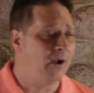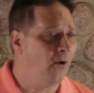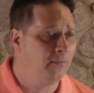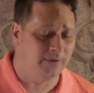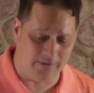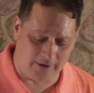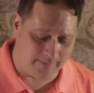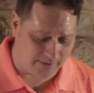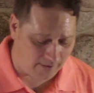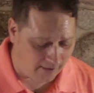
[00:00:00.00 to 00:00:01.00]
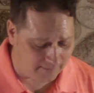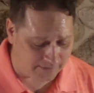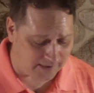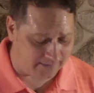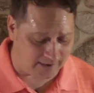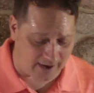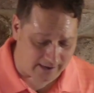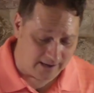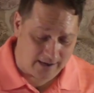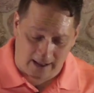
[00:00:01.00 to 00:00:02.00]
hopes and dreams and all of the things that
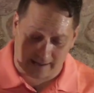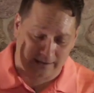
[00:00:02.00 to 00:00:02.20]
I